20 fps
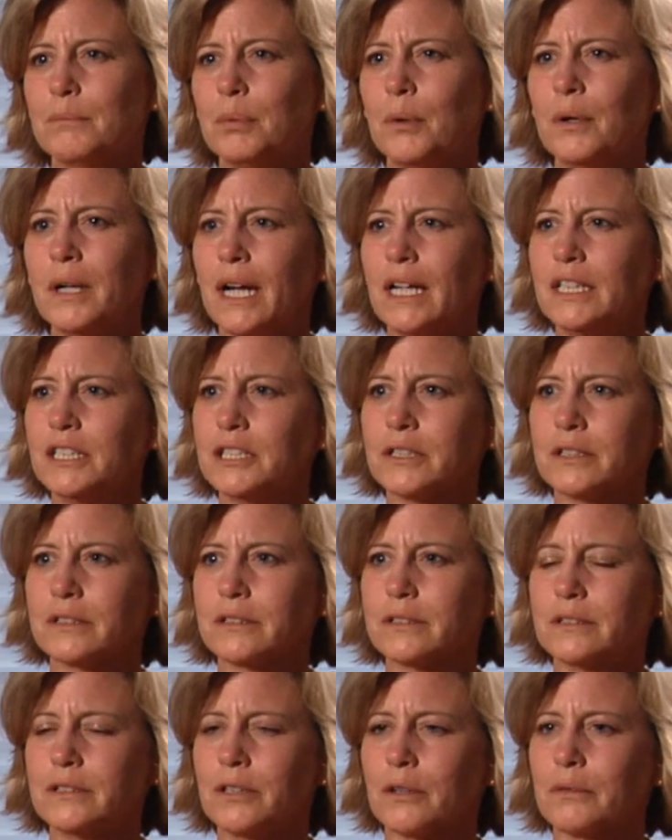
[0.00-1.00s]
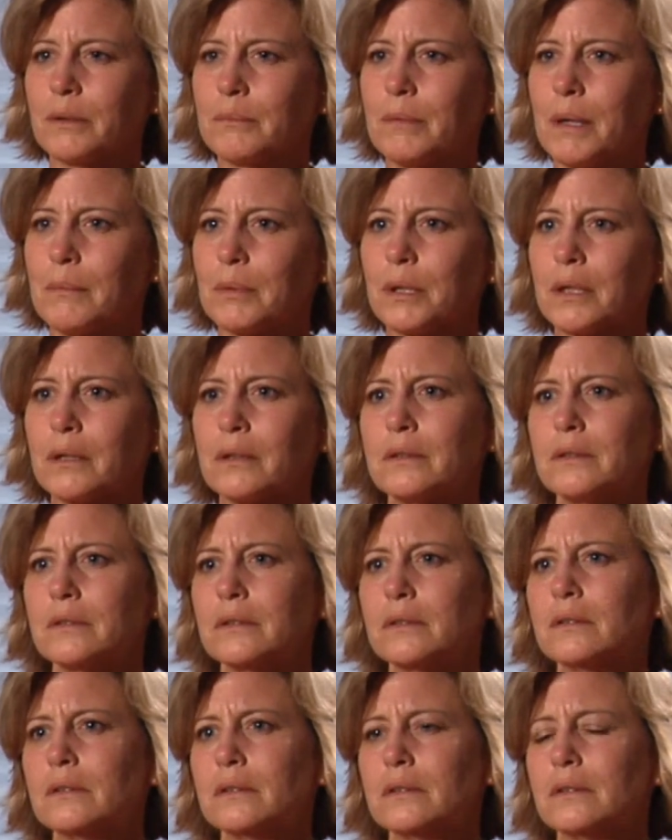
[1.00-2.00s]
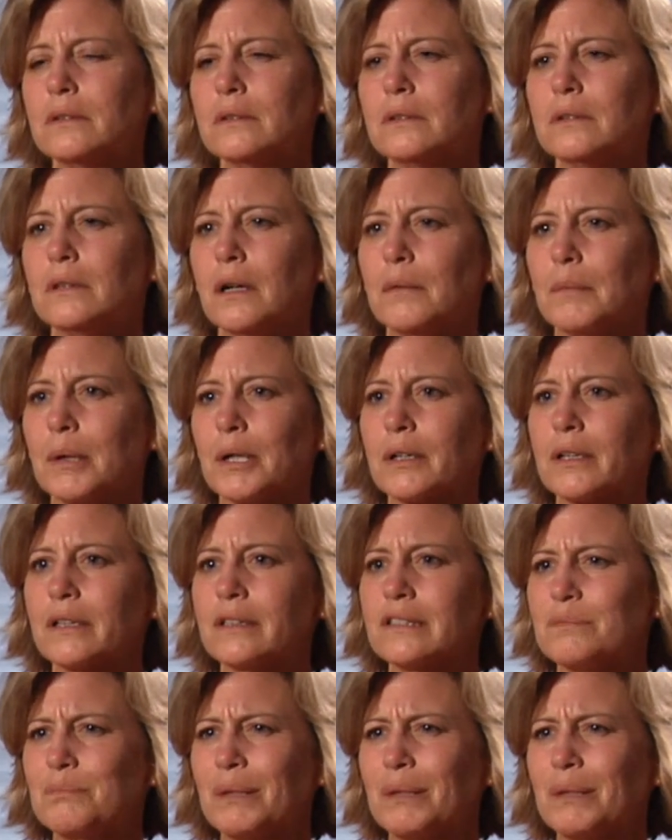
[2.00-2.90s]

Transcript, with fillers: Boy, I sure don't remember Americans